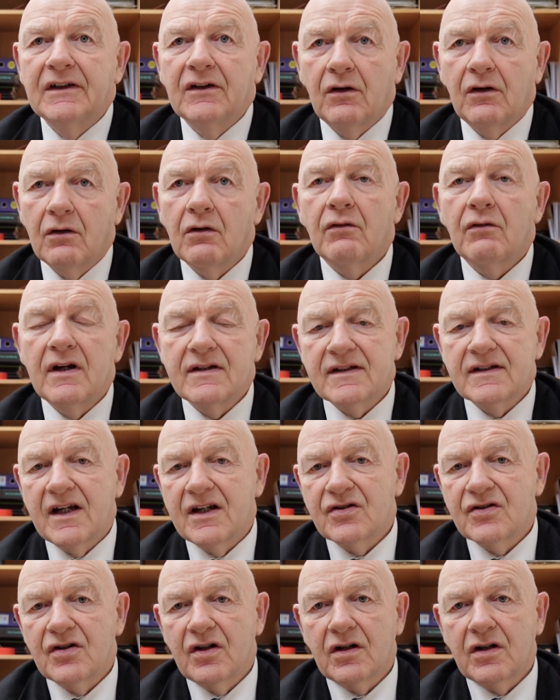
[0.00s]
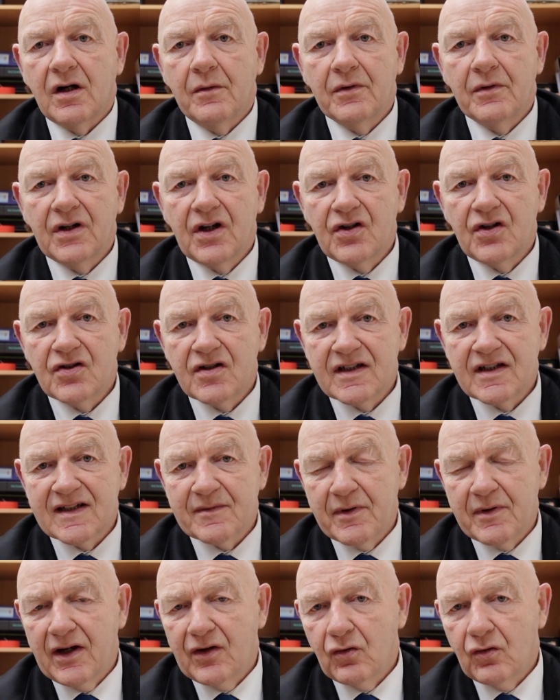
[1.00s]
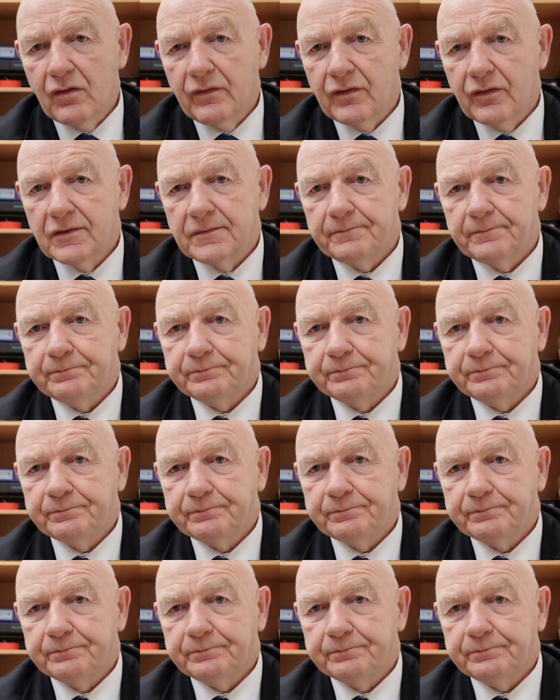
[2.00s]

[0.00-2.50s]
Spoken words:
or residential accommodation spread over